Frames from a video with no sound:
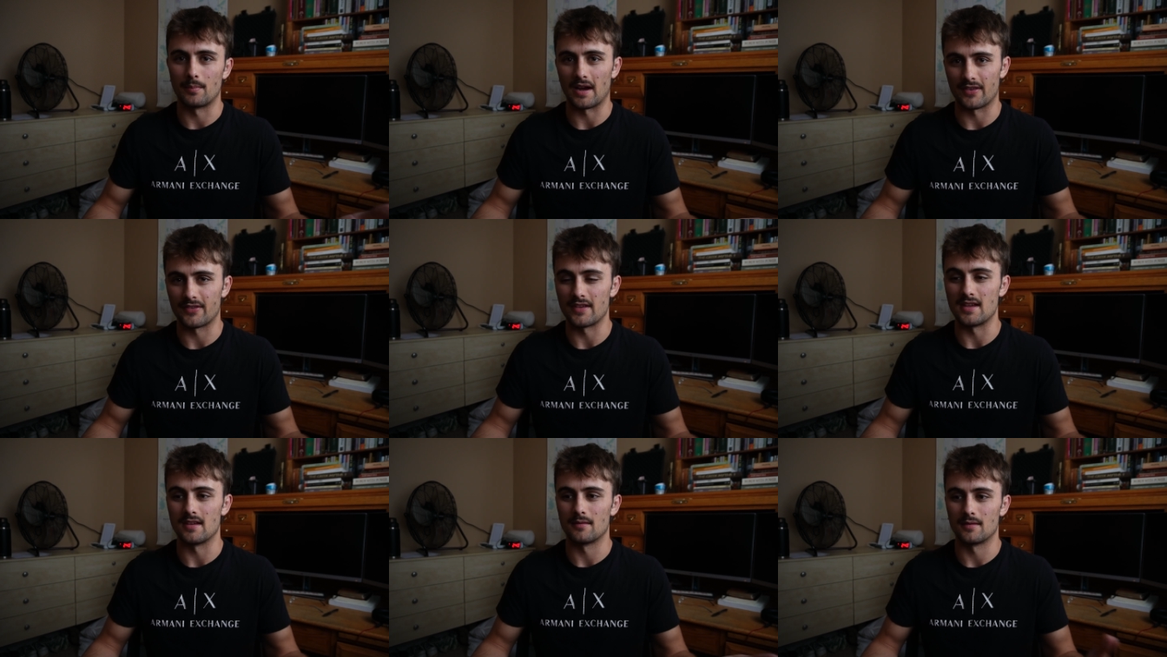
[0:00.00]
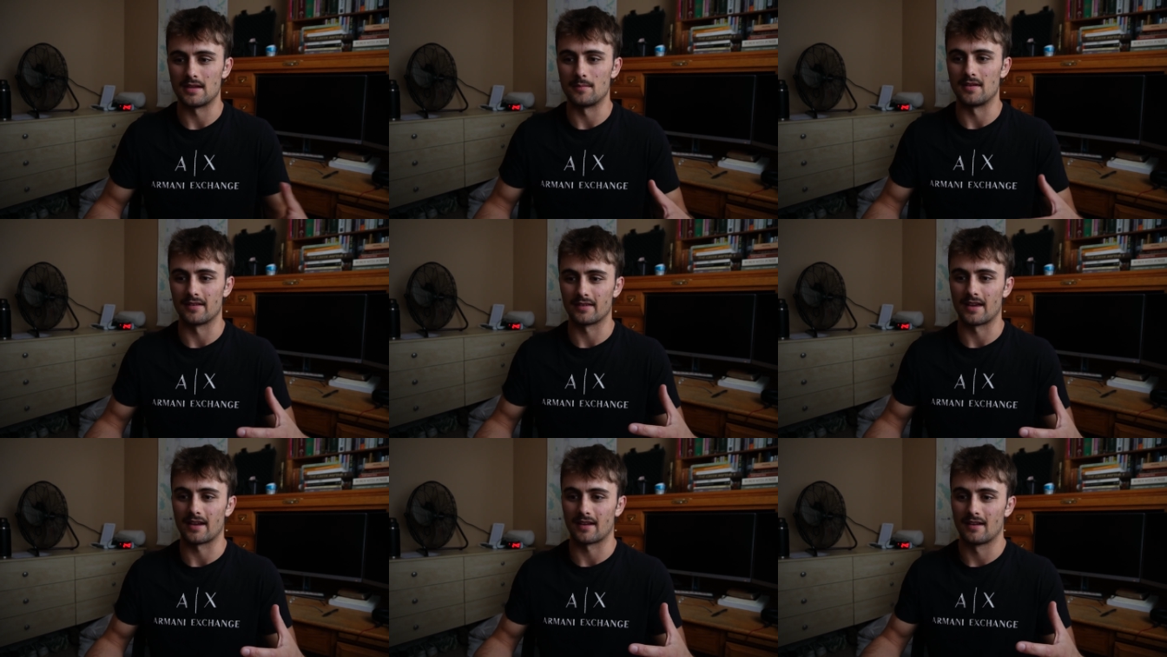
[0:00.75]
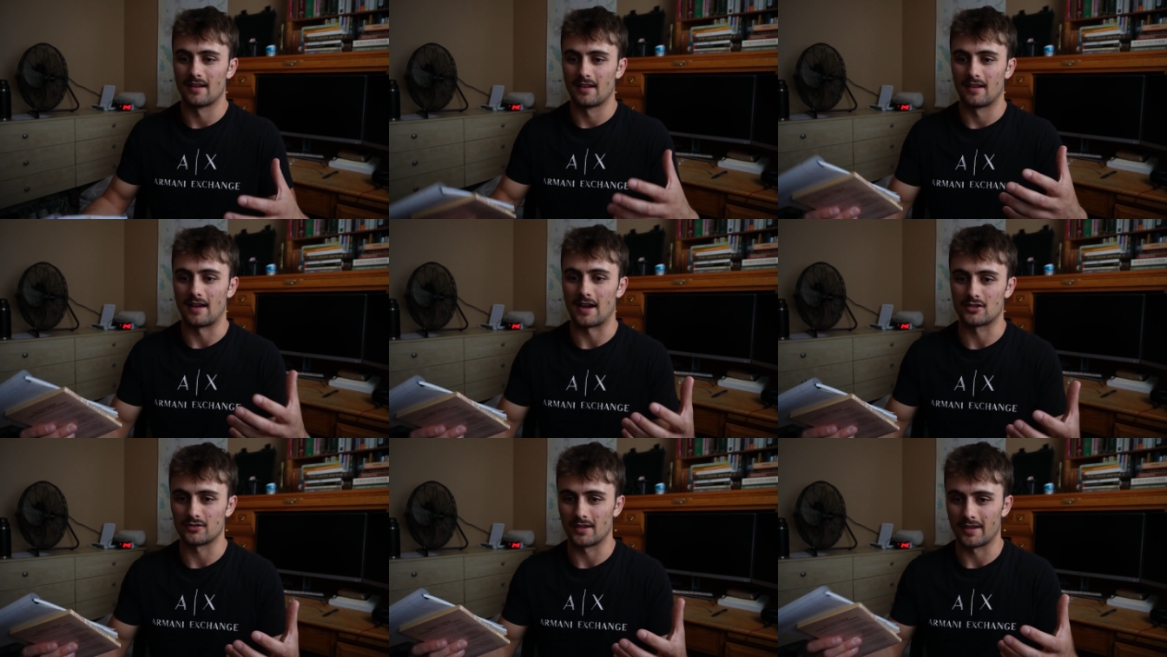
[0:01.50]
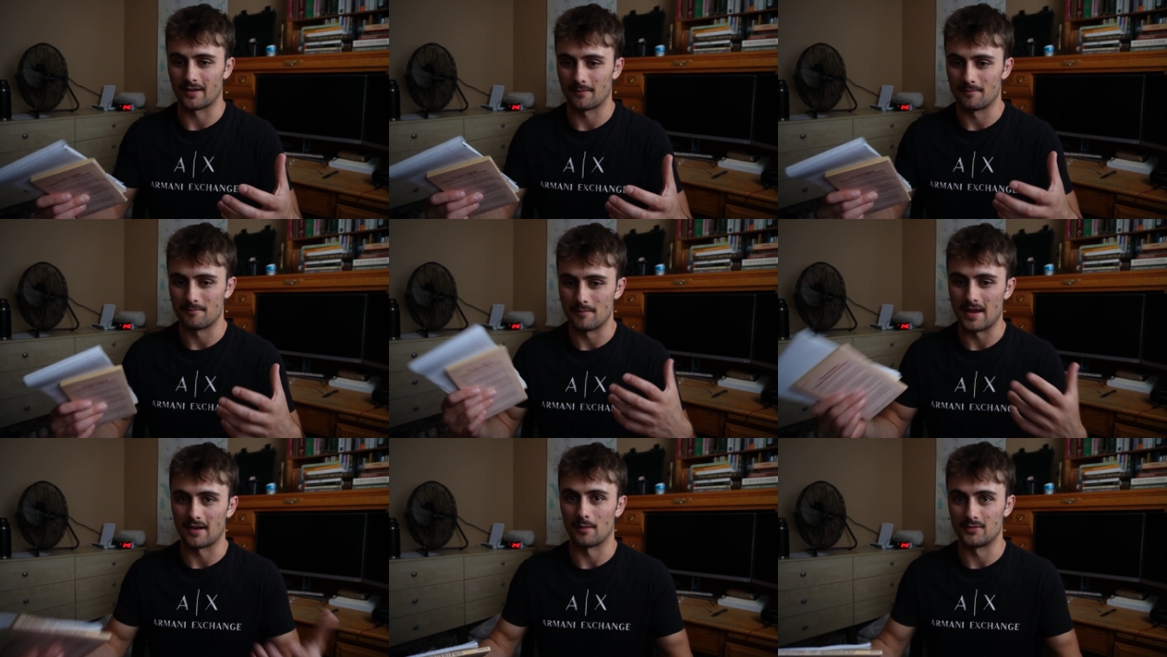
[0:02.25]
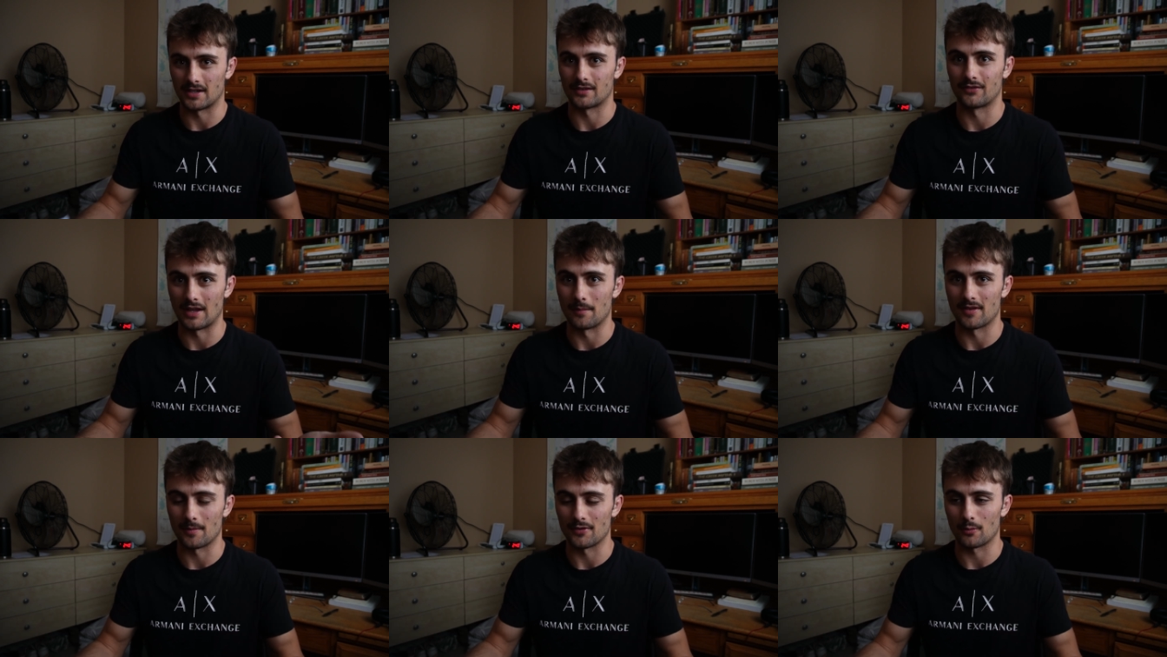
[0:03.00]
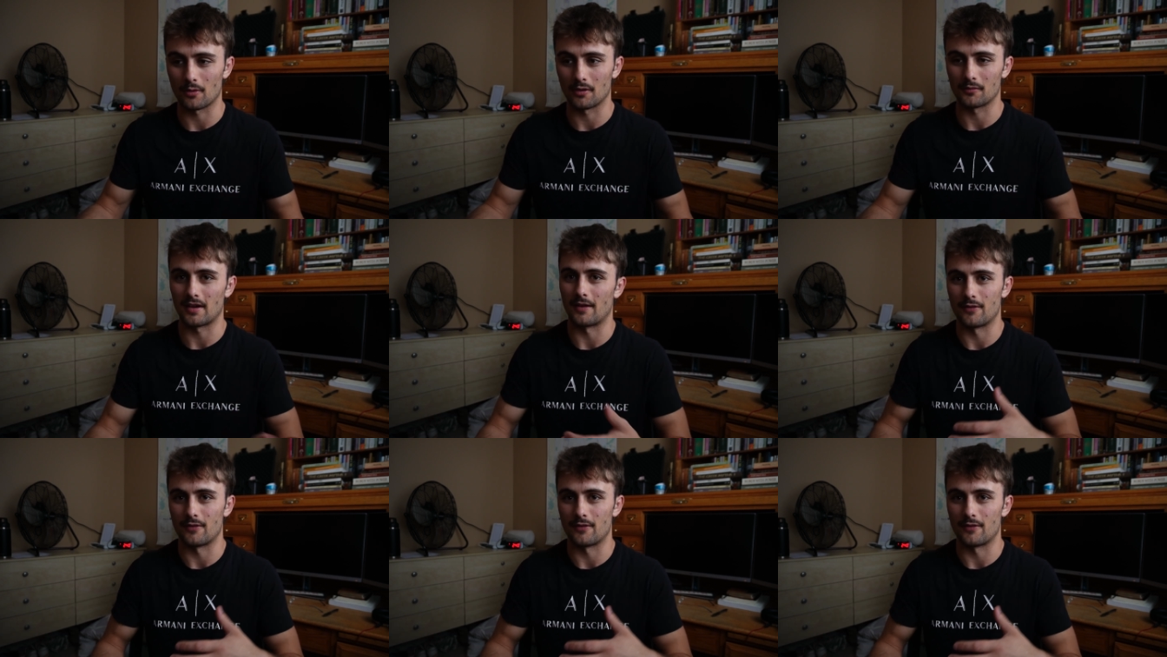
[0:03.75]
By see, he means like actually like make objective statements about the world, right?